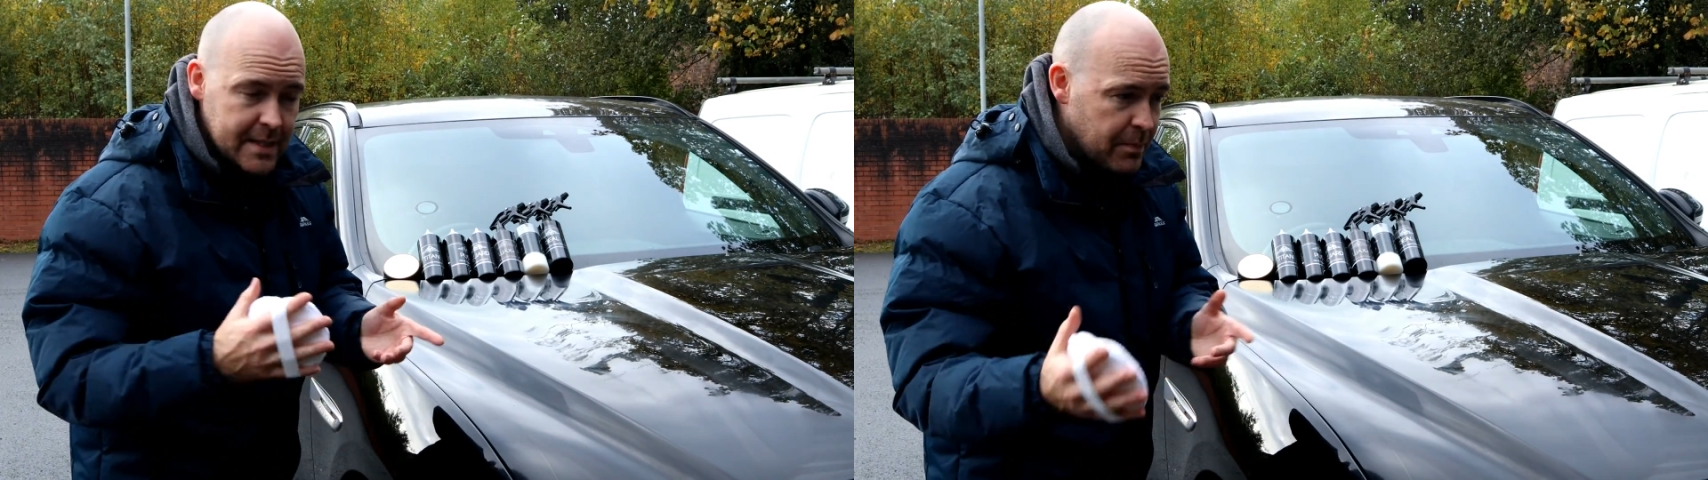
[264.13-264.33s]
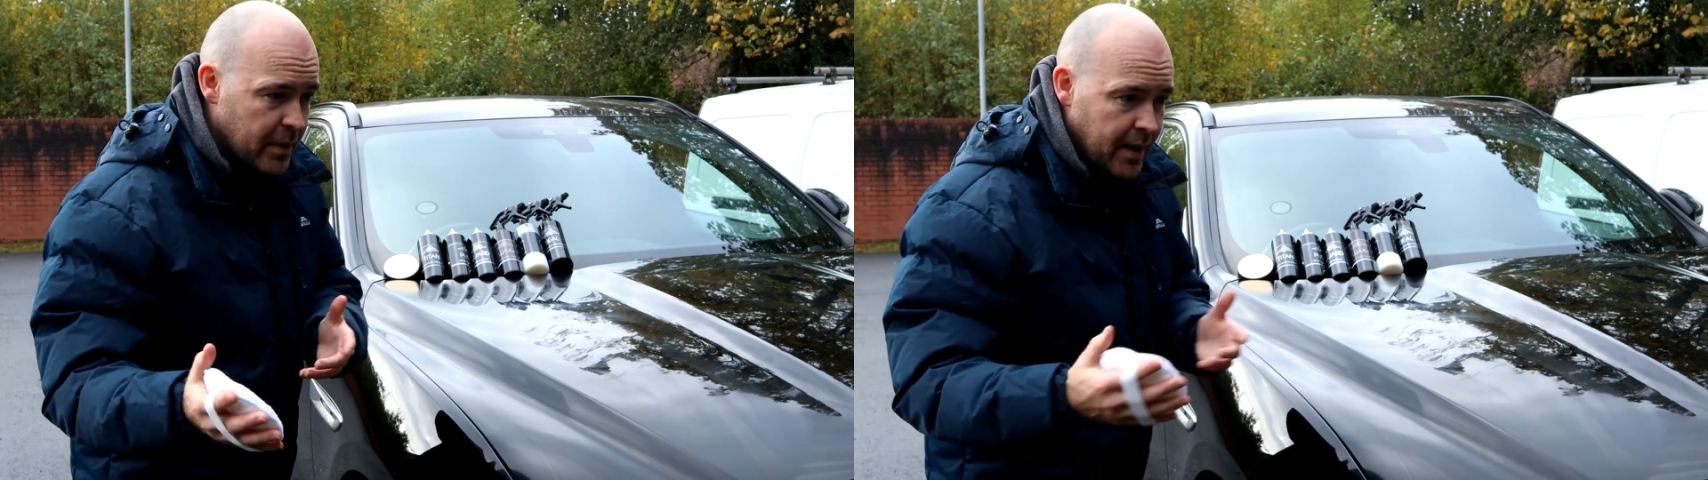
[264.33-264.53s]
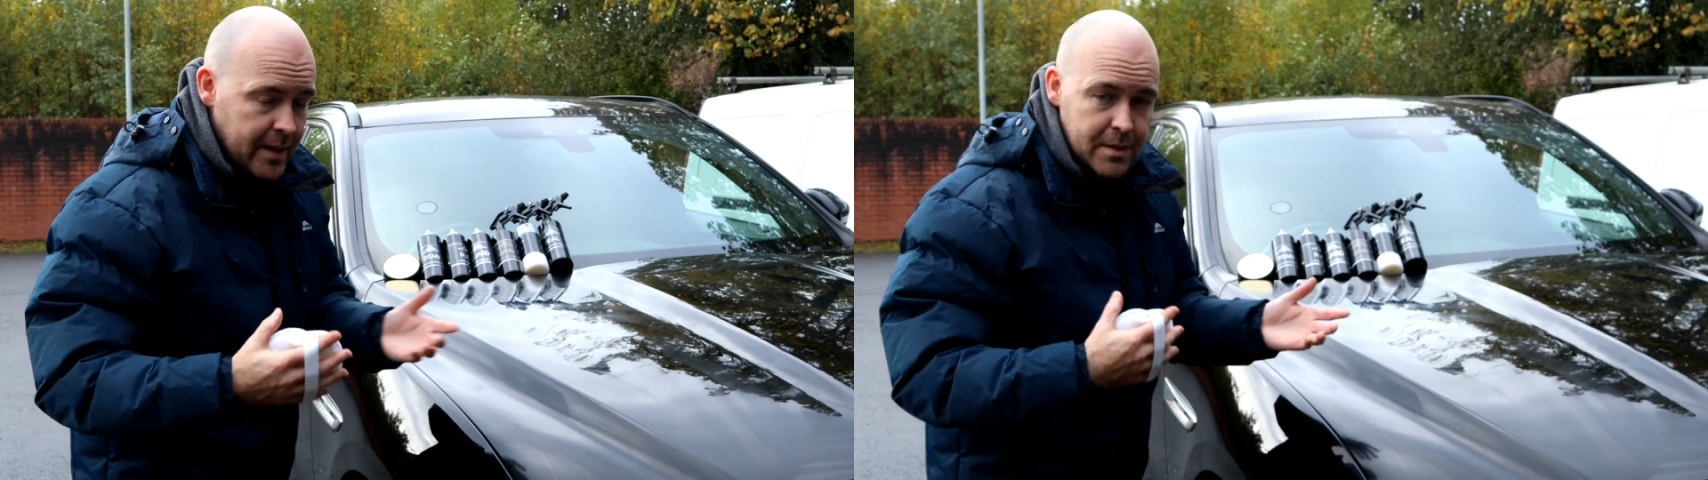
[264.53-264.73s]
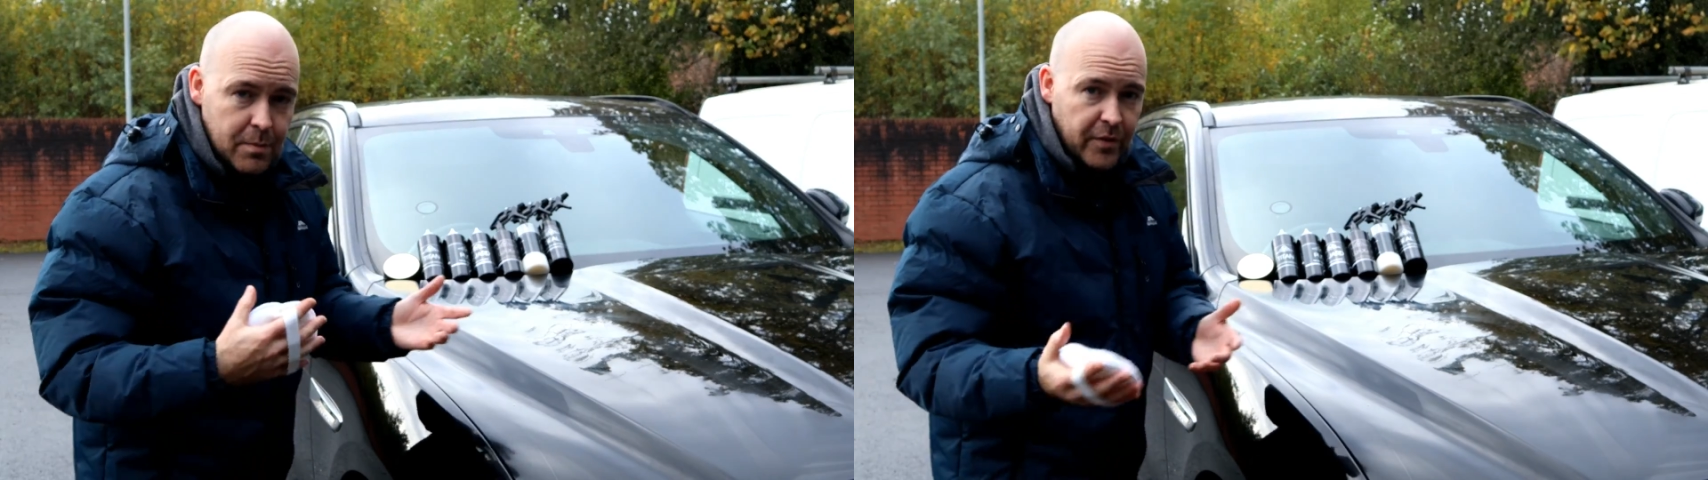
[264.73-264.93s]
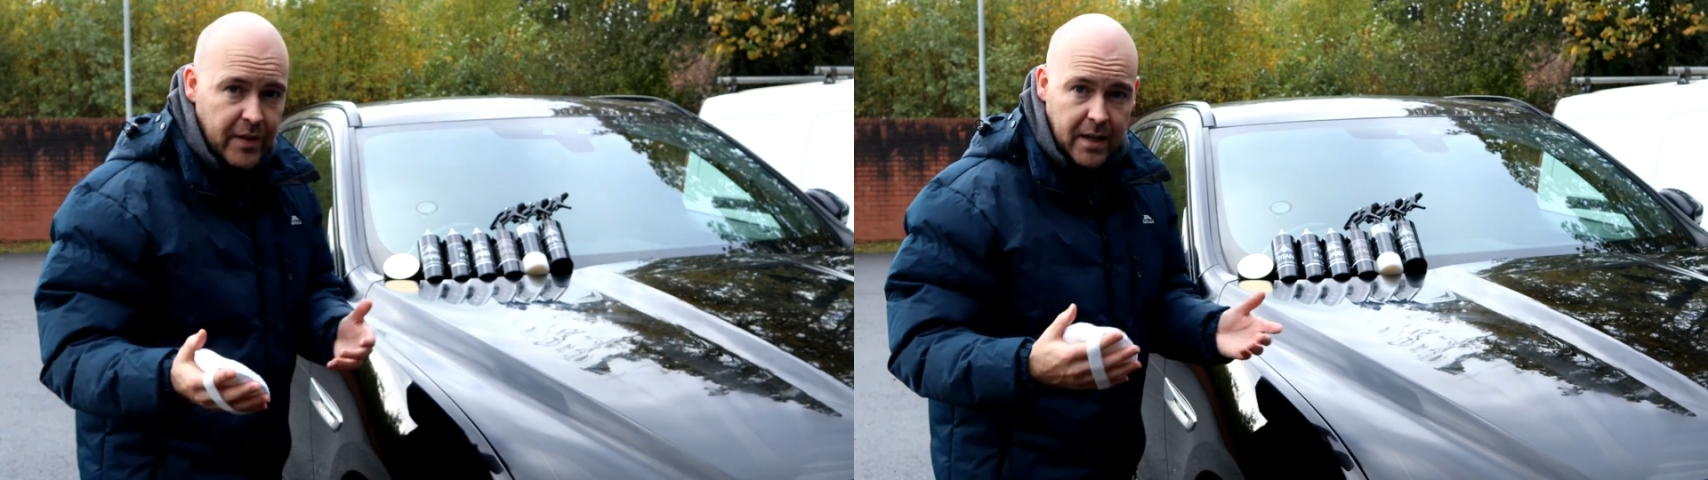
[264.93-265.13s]

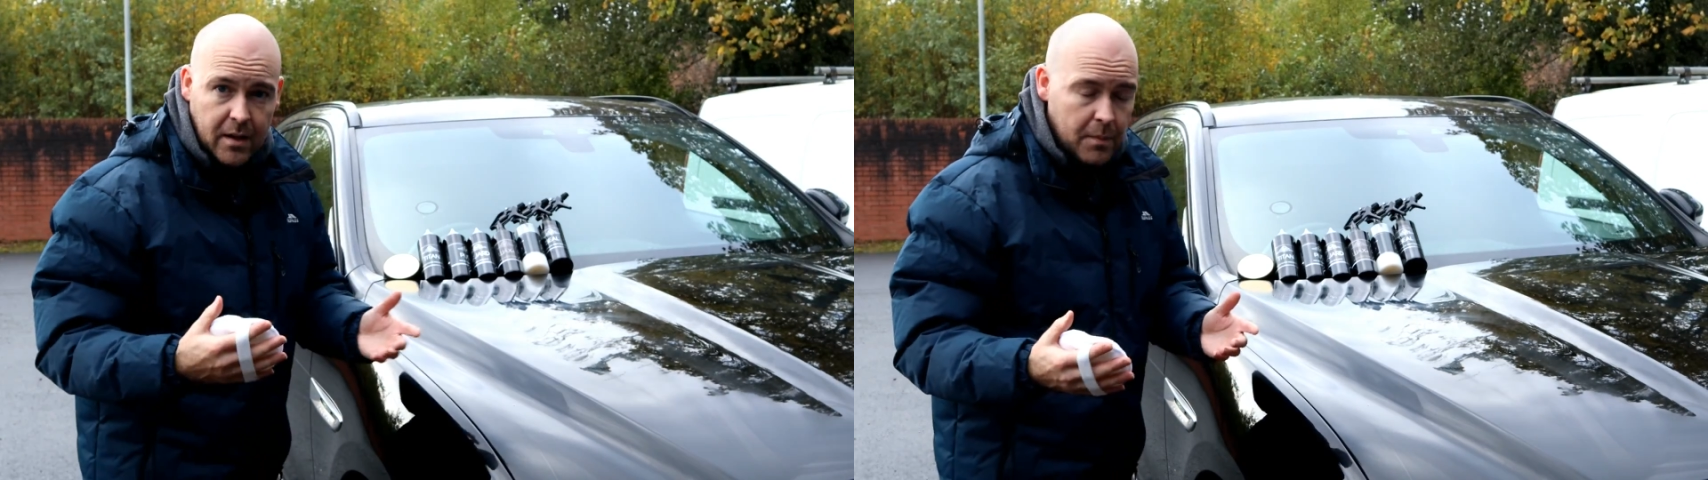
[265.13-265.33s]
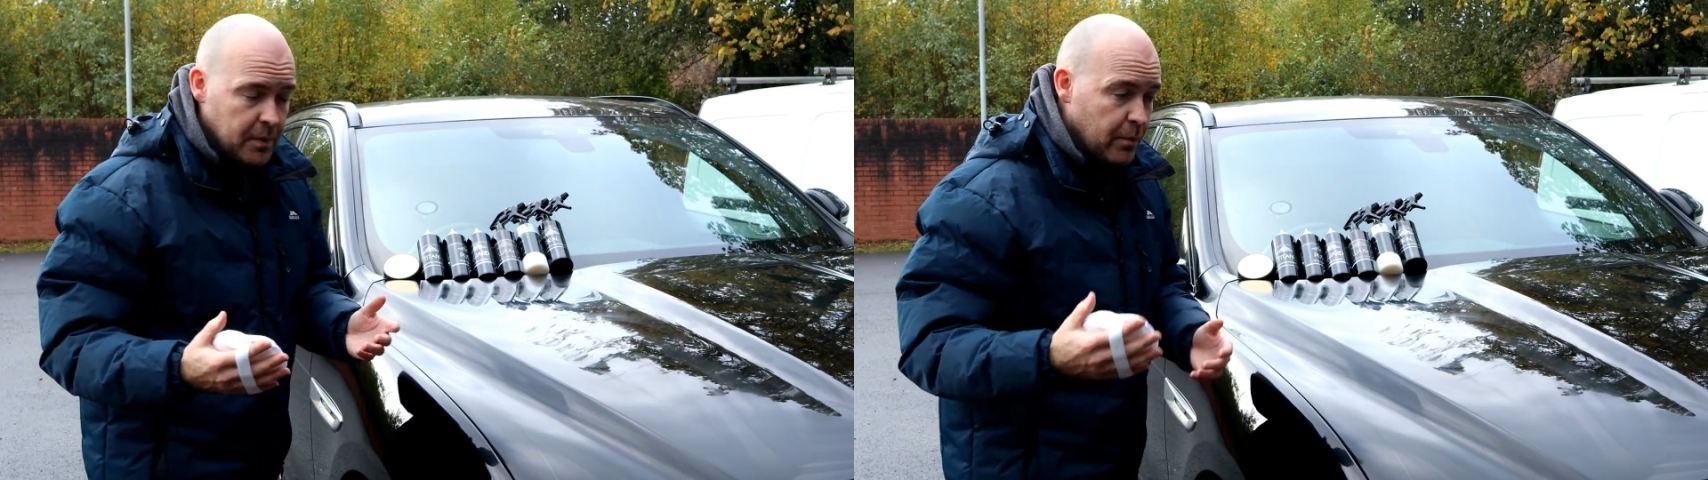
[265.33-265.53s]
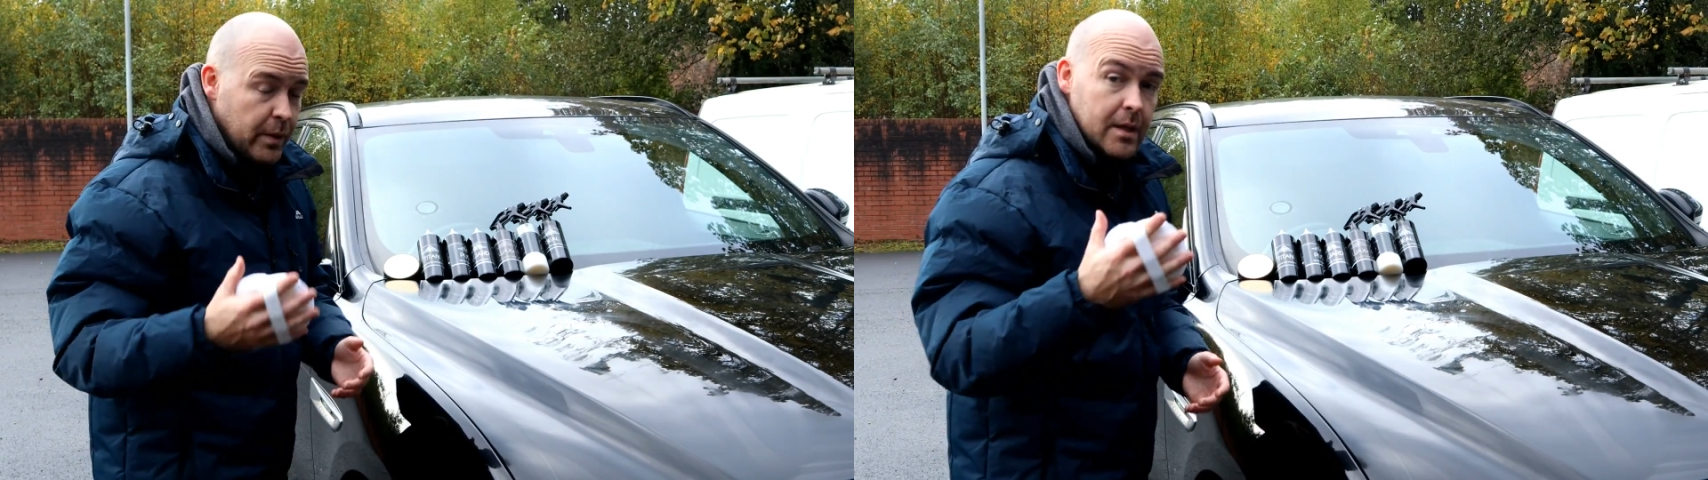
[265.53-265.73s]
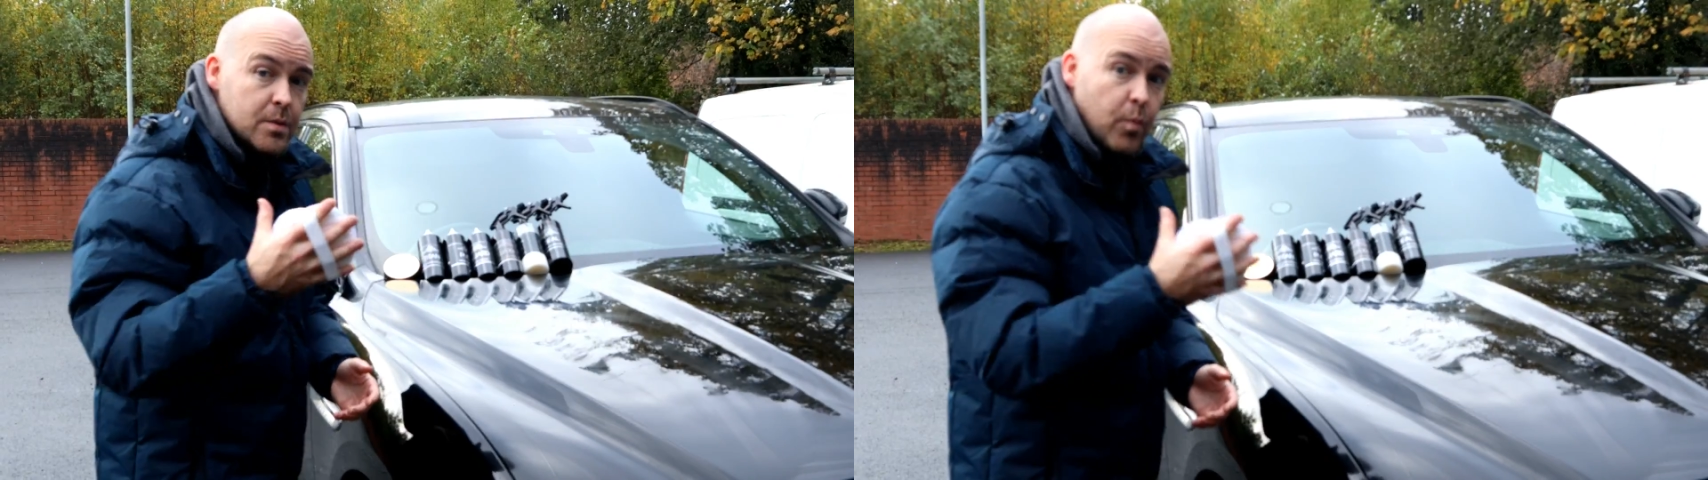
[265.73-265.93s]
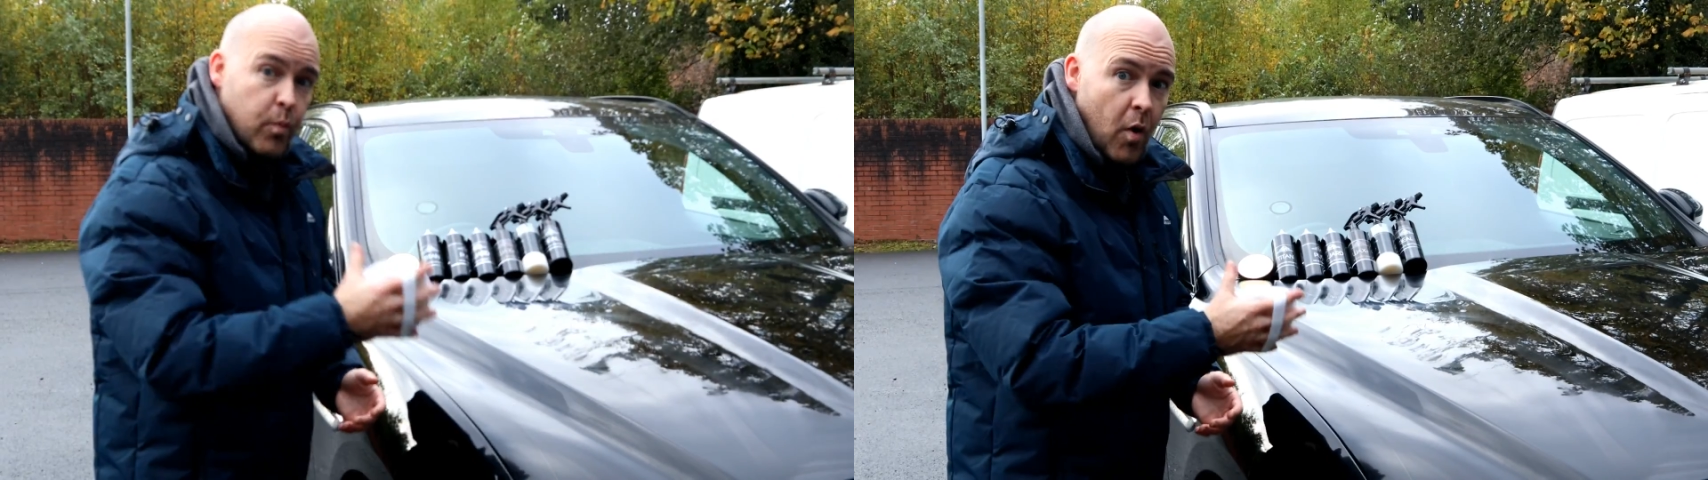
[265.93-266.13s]
surprised within a couple of weeks